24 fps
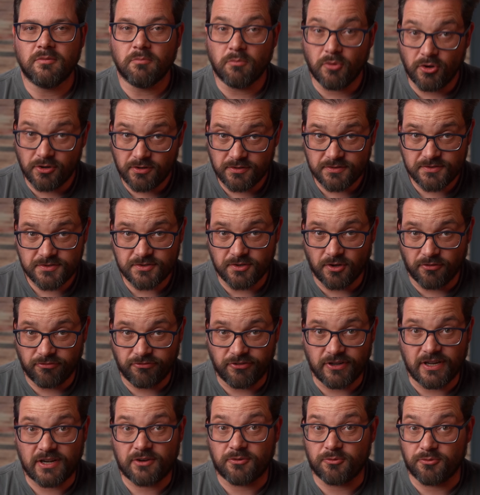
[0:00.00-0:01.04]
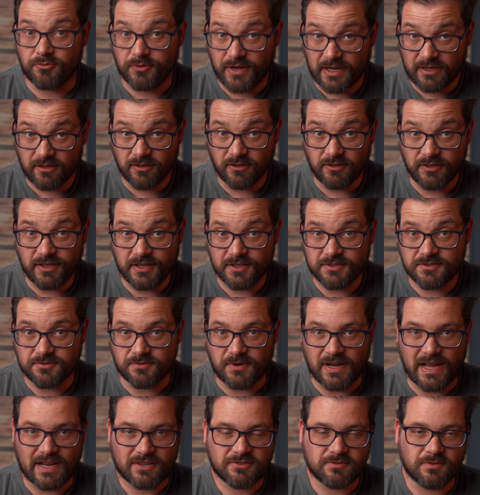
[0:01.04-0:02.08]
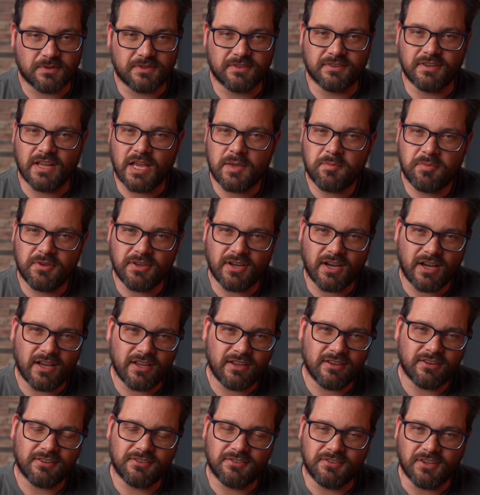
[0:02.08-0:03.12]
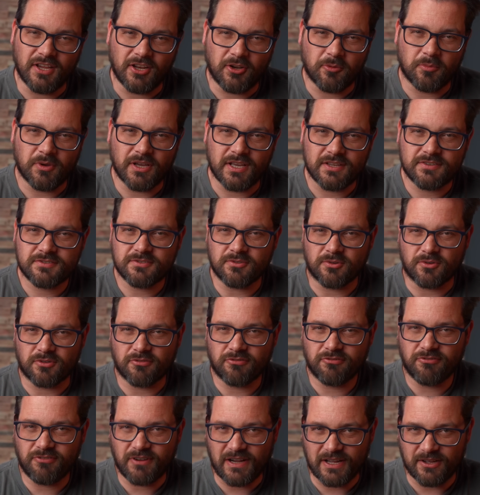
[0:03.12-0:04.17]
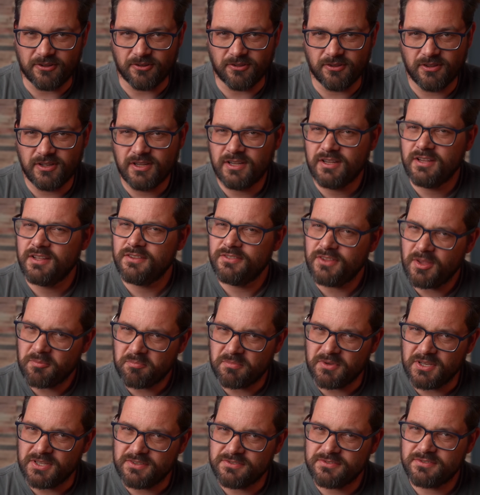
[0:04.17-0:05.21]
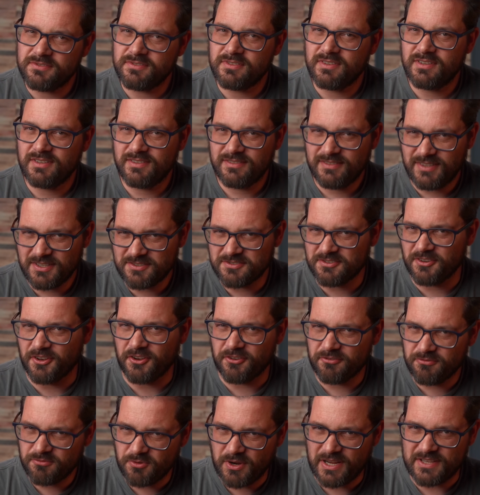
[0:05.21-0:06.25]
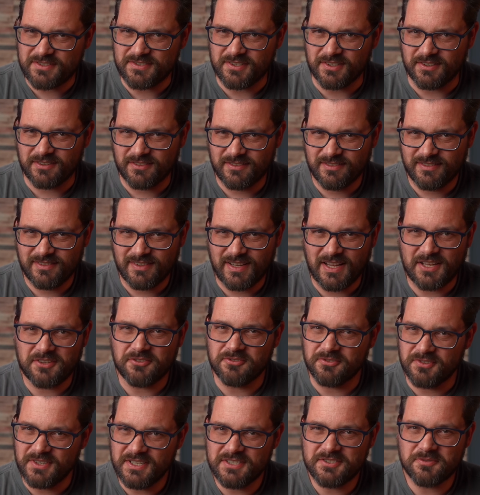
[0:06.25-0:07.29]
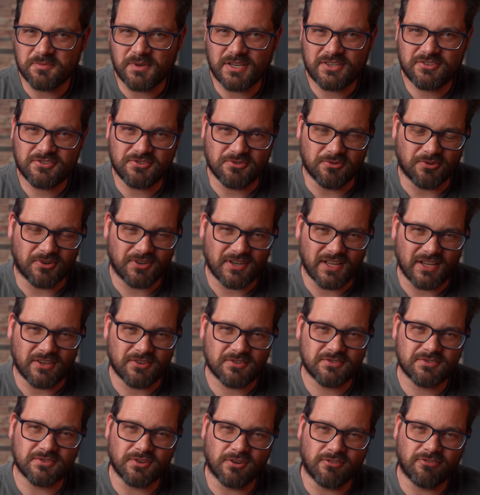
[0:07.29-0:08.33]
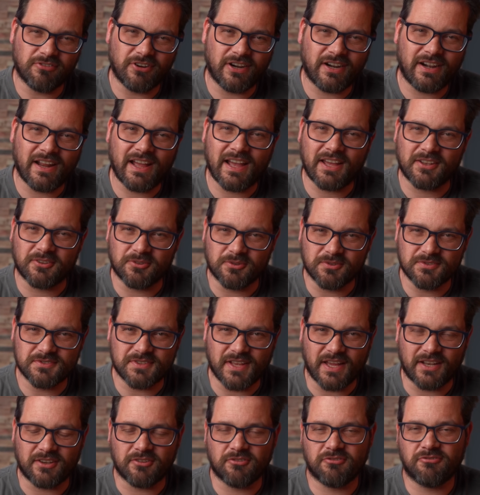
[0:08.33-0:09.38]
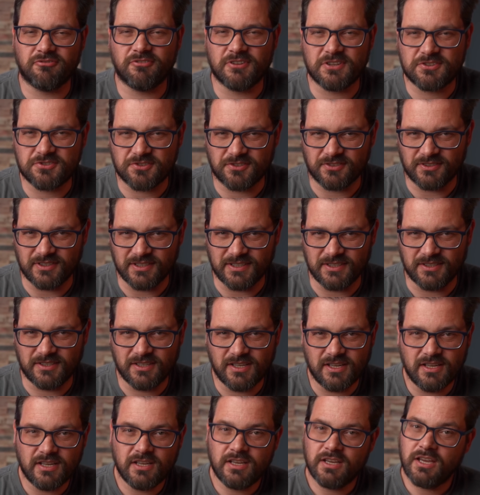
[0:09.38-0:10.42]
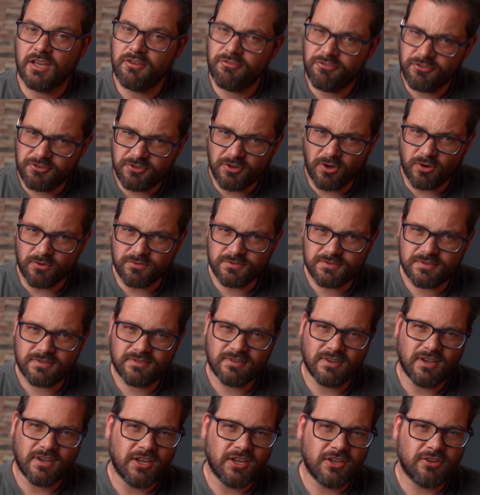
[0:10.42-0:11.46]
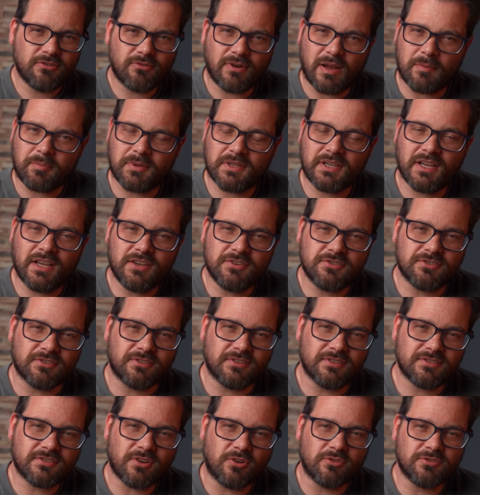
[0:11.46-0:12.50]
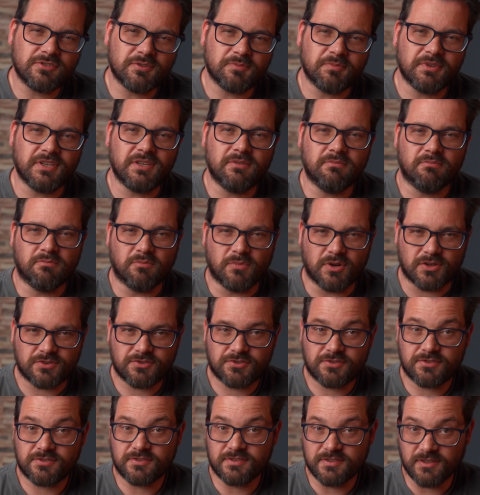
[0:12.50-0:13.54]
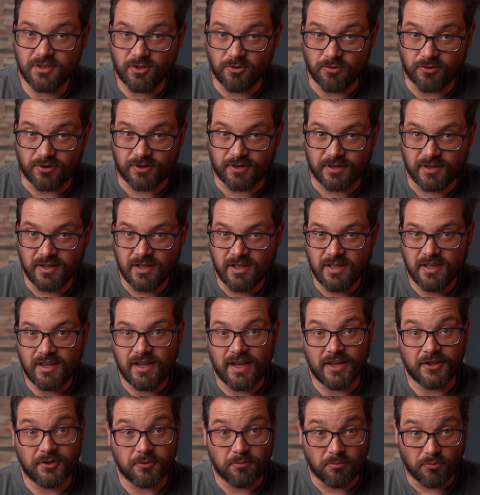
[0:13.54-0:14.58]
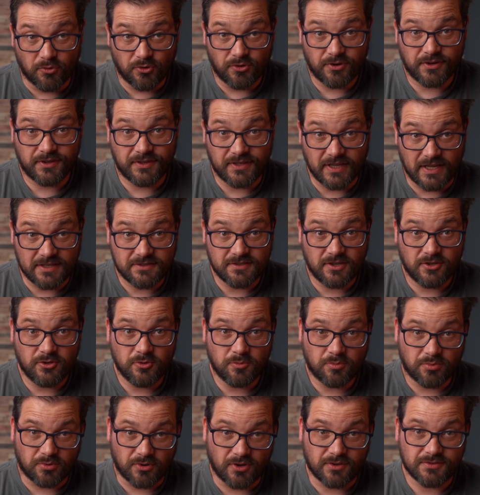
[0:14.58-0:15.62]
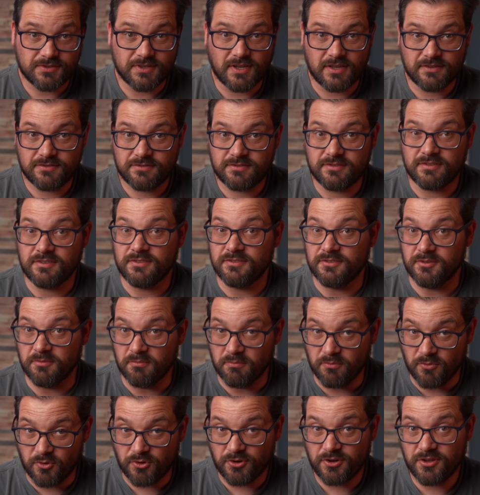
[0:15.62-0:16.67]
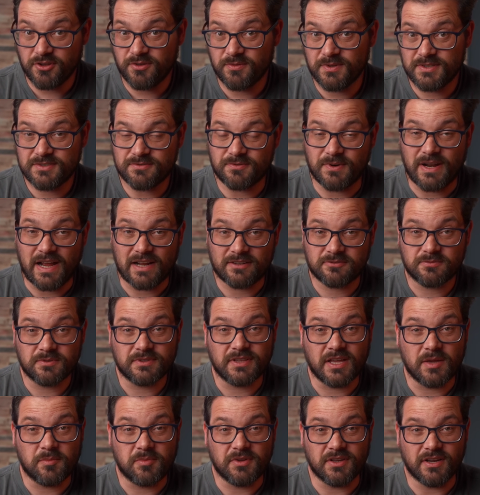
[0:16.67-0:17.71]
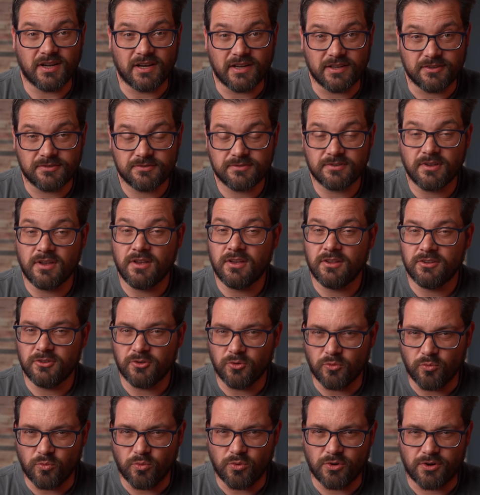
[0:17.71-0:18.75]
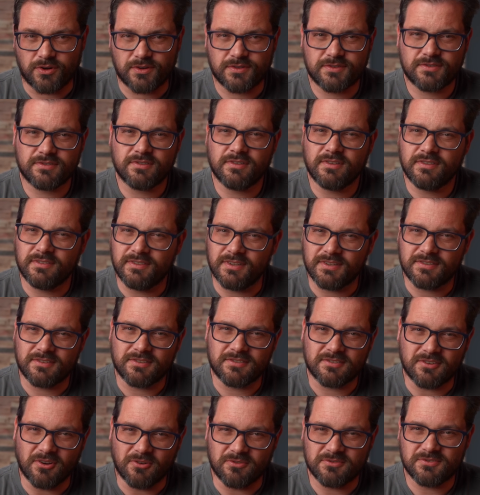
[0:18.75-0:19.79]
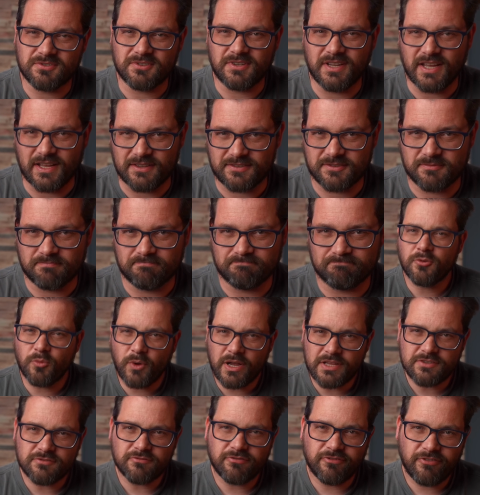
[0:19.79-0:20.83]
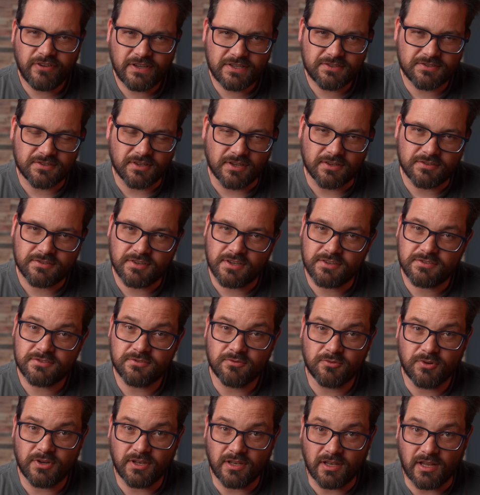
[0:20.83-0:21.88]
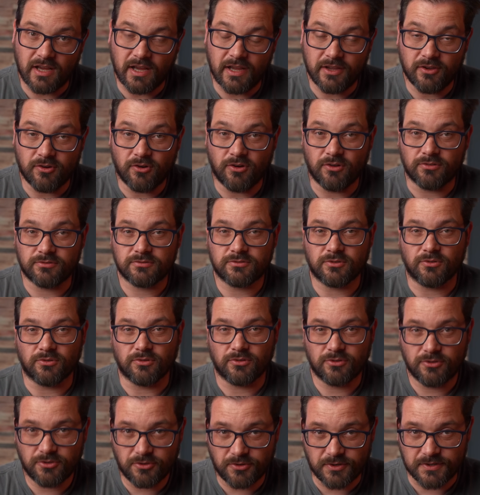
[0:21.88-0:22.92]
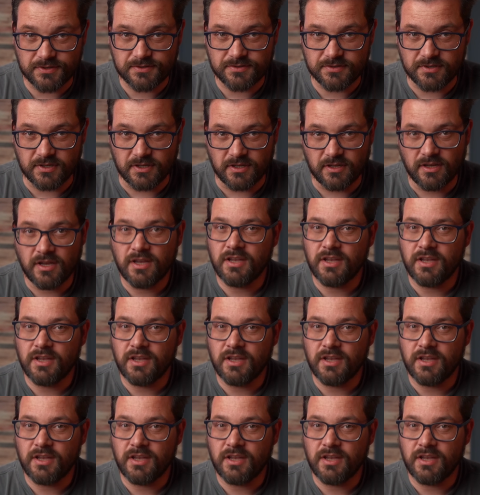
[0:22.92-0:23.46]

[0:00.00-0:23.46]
Modern software regularly interacts with an API, a database, or a file. That means there's a lot of waiting, and you need to make sure that your software handles that efficiently. If you don't, your application is going to be much slower and the more data you process, the more you interact with APIs, the worse this is going to get. The way to fix this is to rely on concurrency.